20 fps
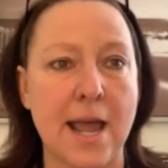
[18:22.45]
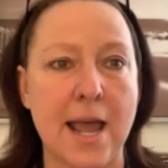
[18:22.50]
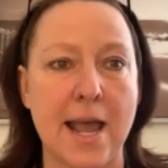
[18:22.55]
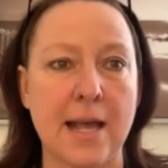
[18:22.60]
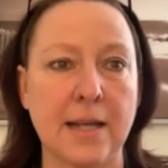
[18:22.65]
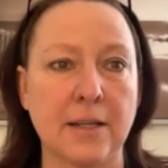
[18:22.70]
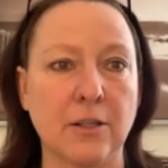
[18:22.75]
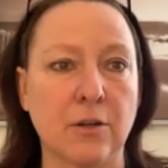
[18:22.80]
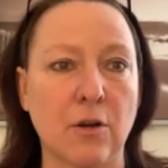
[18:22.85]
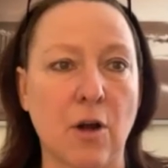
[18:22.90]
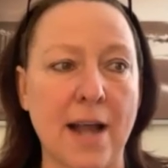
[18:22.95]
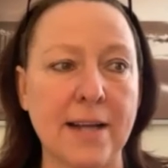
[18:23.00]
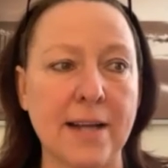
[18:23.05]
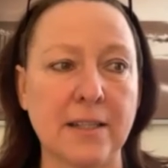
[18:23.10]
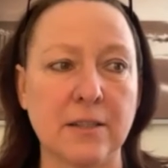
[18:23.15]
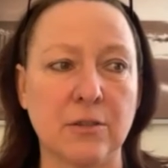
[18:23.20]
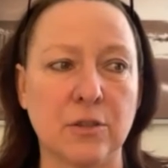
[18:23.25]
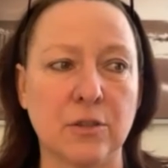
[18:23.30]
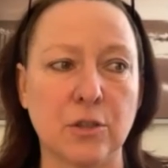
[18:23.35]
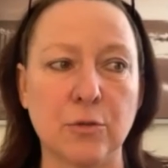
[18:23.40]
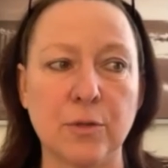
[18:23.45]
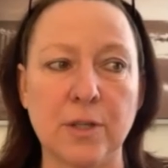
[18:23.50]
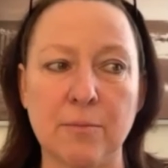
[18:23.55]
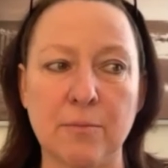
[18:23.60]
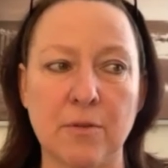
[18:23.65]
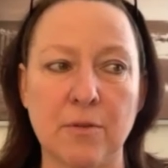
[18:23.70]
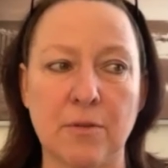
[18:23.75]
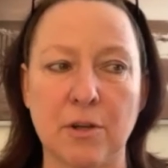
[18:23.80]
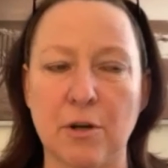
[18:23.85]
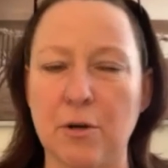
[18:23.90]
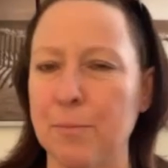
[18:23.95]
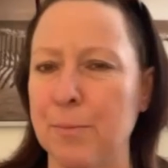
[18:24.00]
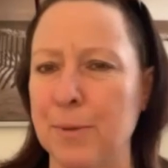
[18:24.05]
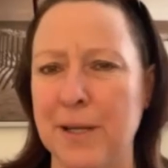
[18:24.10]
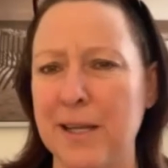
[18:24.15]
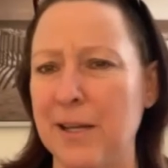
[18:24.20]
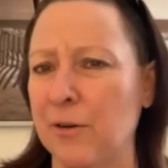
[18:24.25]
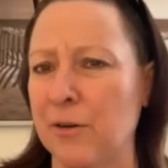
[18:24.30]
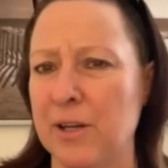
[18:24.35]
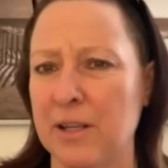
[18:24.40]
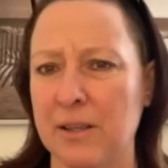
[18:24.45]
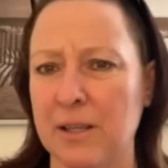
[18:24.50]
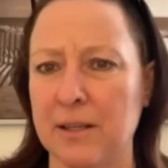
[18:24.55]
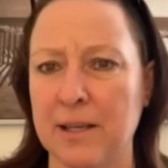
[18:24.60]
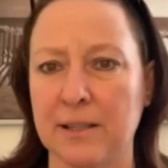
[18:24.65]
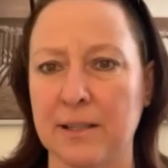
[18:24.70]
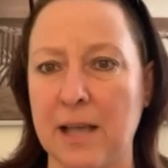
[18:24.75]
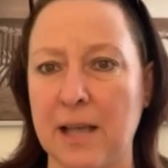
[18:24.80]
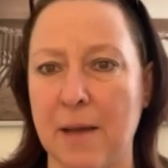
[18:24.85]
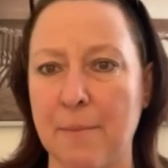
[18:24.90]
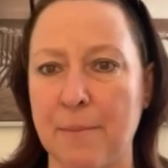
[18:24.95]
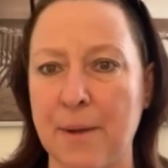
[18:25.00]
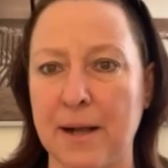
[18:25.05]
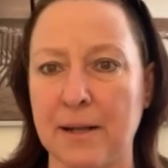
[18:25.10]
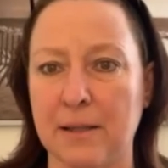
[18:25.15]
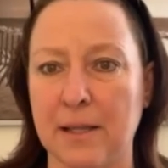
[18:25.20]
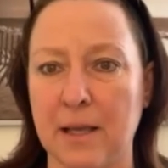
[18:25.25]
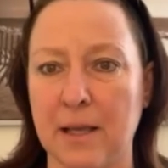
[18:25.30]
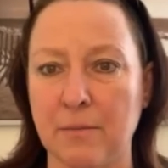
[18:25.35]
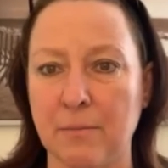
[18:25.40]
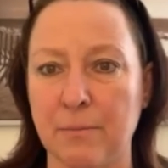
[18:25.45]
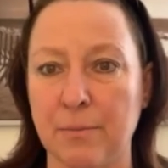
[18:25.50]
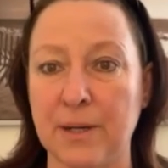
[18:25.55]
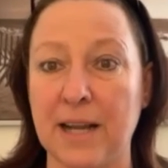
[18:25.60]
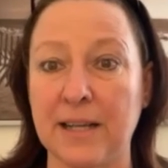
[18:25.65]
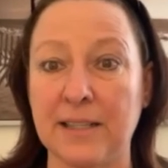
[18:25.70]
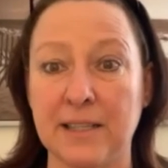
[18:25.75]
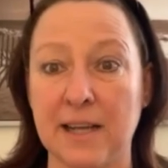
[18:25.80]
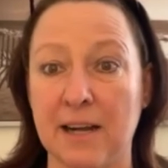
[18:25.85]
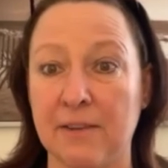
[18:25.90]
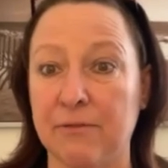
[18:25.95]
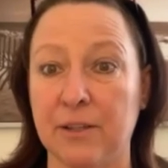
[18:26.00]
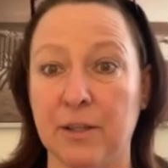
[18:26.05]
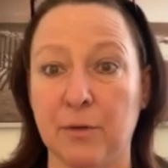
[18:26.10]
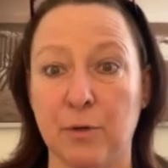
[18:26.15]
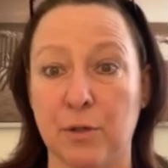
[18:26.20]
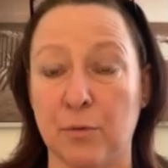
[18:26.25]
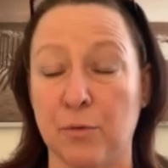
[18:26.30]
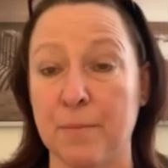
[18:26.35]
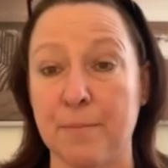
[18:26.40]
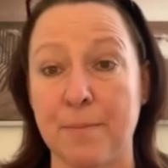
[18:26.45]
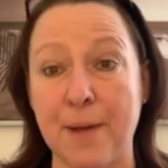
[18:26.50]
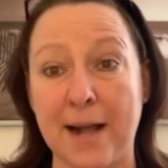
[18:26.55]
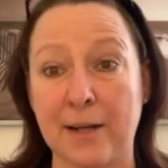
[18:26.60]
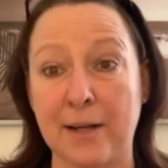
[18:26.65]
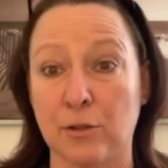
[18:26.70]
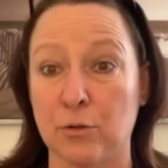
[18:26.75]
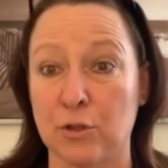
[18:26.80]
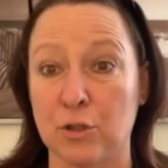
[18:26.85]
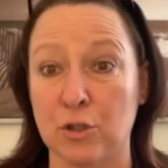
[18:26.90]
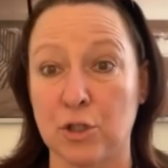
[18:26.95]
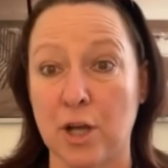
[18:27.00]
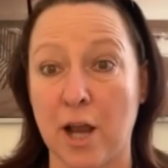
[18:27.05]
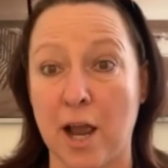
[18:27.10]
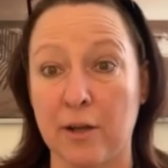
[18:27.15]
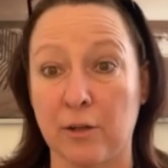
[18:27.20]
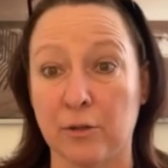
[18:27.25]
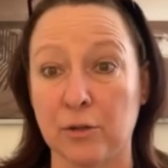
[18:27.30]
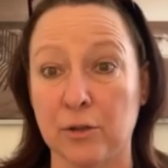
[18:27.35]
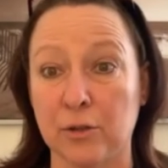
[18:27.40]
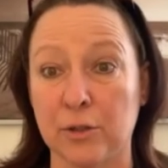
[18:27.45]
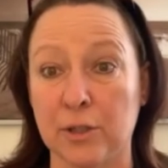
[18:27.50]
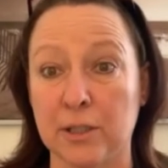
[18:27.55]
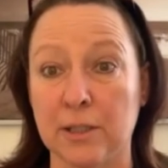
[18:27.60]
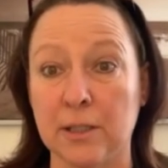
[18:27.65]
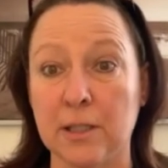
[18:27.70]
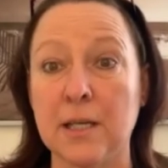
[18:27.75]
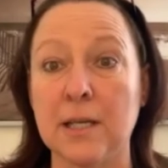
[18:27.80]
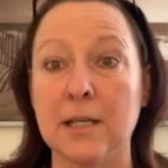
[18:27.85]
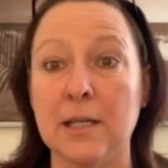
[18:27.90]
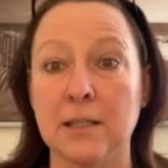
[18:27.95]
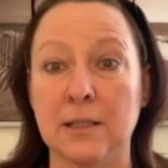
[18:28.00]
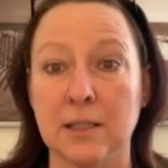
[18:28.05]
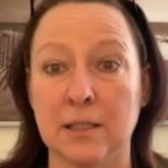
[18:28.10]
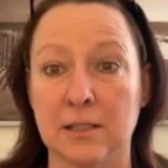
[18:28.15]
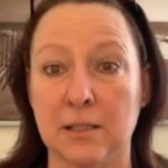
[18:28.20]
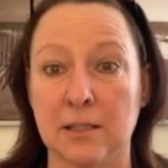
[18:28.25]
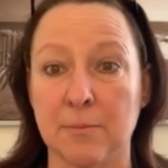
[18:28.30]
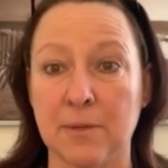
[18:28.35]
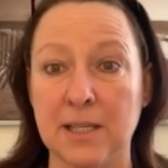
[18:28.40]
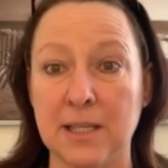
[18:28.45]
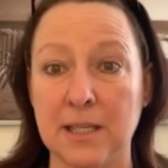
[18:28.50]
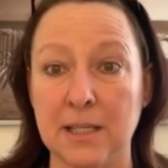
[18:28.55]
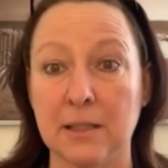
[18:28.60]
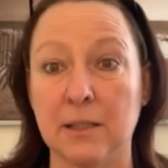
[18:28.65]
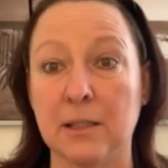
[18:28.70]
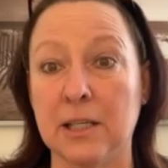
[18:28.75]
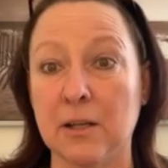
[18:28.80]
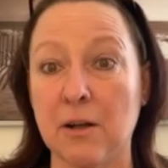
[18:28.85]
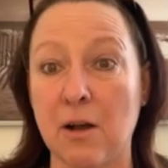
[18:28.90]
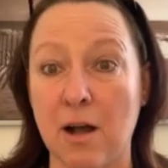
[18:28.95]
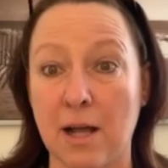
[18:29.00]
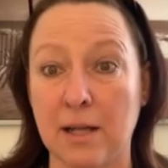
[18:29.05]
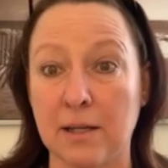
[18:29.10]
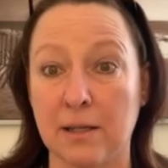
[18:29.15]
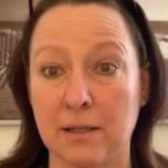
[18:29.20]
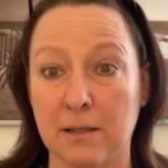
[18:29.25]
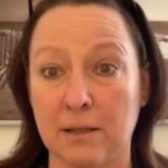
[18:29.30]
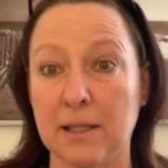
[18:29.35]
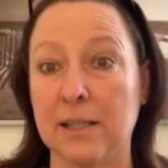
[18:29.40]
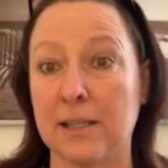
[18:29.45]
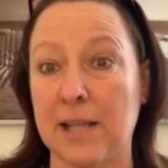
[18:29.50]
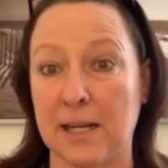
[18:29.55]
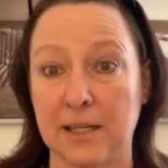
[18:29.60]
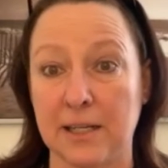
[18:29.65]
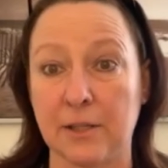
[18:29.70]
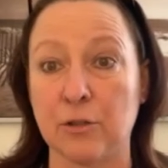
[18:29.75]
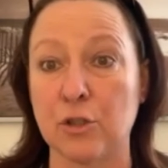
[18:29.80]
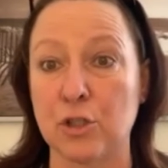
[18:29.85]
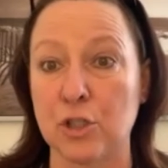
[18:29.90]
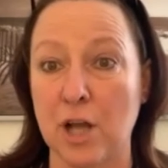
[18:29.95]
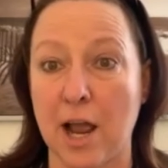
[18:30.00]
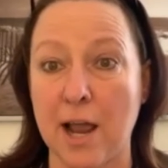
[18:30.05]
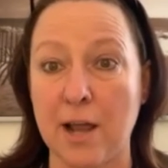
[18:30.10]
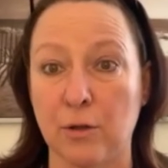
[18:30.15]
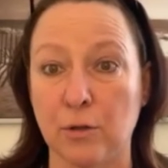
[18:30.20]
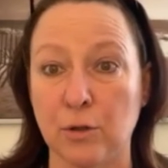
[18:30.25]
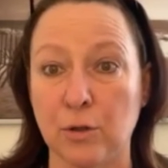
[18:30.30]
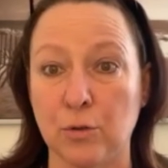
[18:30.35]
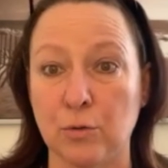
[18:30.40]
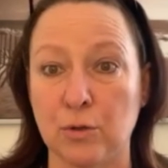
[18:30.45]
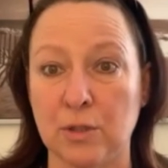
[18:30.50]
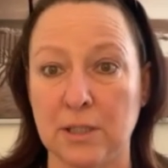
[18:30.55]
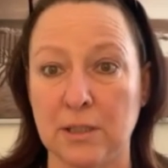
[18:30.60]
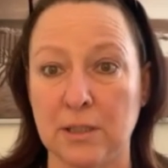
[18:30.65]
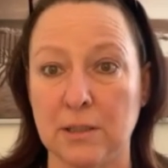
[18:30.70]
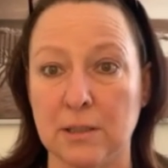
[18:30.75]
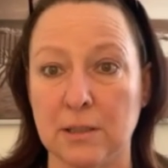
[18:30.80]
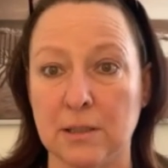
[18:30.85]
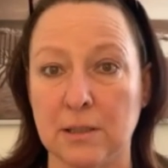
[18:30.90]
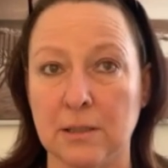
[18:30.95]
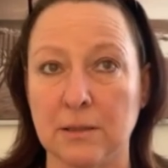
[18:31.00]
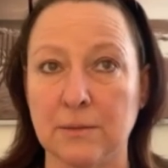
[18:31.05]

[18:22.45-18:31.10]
And, you know, I didn't do hypnotherapy or anything like that back then, but I definitely would have went back to his childhood, did some healing on that inner child who didn't,